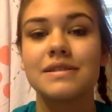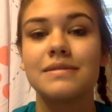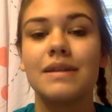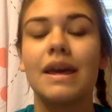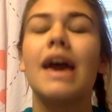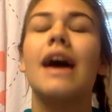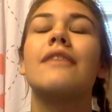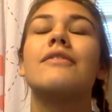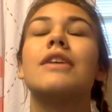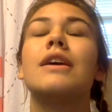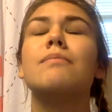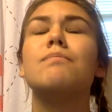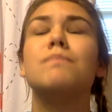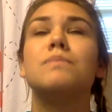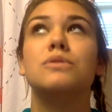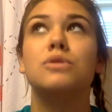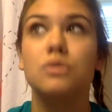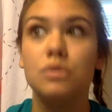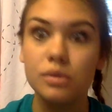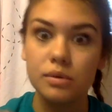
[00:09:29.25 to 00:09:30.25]
They have a
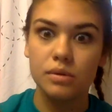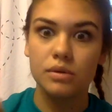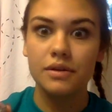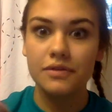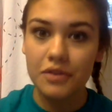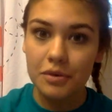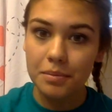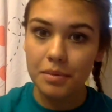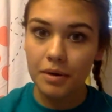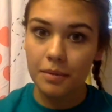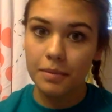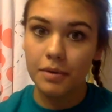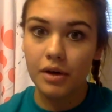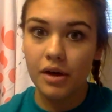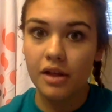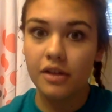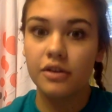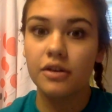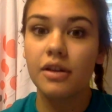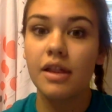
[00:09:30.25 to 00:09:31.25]
beautiful purple
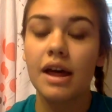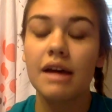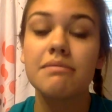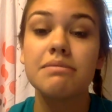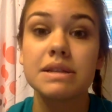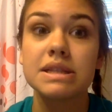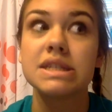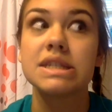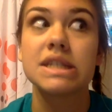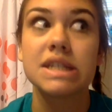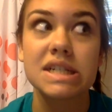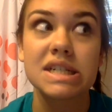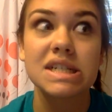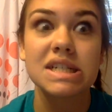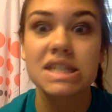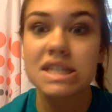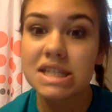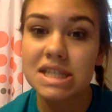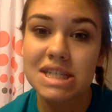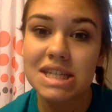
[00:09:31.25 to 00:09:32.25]
color that I've been
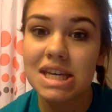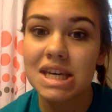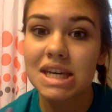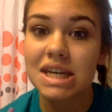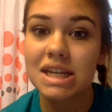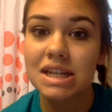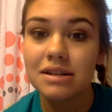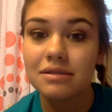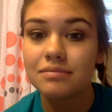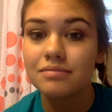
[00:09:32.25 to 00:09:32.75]
dying to get.